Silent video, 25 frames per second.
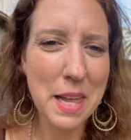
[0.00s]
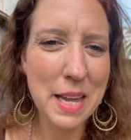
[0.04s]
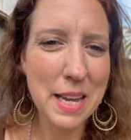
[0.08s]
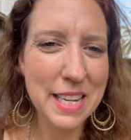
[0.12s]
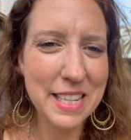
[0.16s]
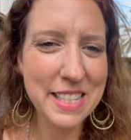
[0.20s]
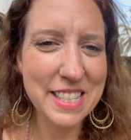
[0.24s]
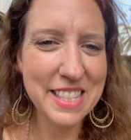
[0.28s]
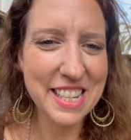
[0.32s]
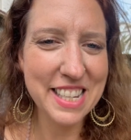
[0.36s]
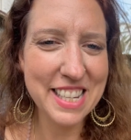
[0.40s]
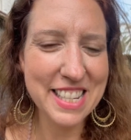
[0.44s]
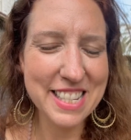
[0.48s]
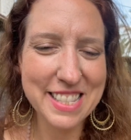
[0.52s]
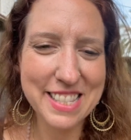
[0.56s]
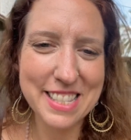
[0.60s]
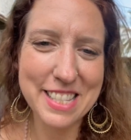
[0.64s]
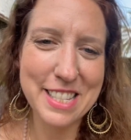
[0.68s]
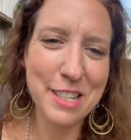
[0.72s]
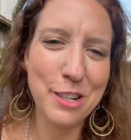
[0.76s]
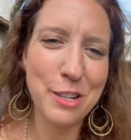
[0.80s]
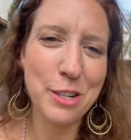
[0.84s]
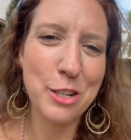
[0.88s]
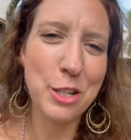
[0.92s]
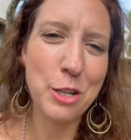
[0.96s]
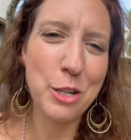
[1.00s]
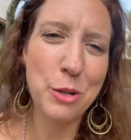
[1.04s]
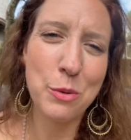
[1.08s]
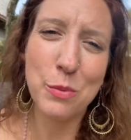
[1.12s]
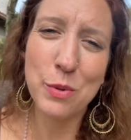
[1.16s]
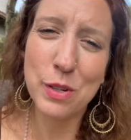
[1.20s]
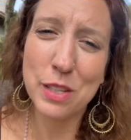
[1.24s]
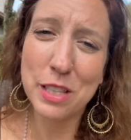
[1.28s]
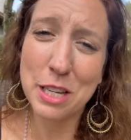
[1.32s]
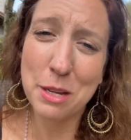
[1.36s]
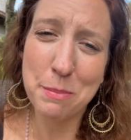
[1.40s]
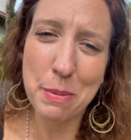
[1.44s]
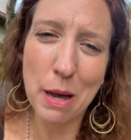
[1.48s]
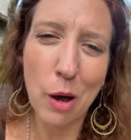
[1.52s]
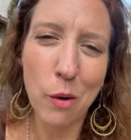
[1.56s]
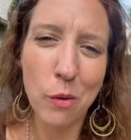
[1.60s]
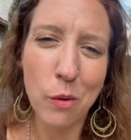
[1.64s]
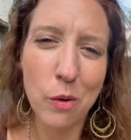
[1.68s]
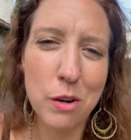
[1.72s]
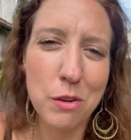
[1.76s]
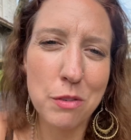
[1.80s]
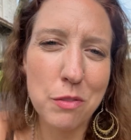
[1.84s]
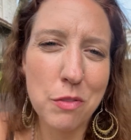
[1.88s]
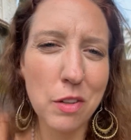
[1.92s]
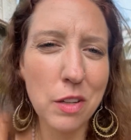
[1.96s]
It's considered a really
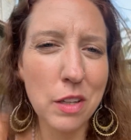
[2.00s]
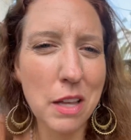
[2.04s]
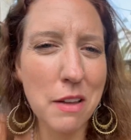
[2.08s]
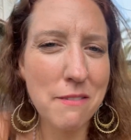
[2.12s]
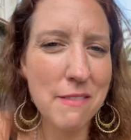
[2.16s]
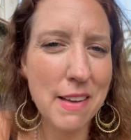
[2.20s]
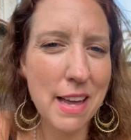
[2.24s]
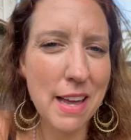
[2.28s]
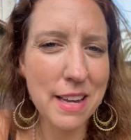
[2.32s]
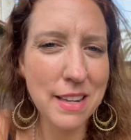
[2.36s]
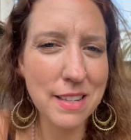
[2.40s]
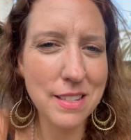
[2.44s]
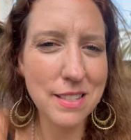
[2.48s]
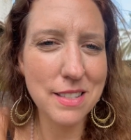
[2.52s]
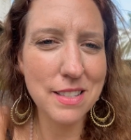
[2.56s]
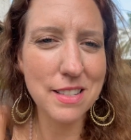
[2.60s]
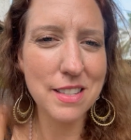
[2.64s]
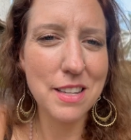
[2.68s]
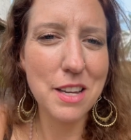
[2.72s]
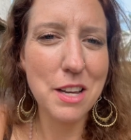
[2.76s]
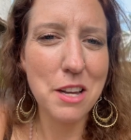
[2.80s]
powerful event,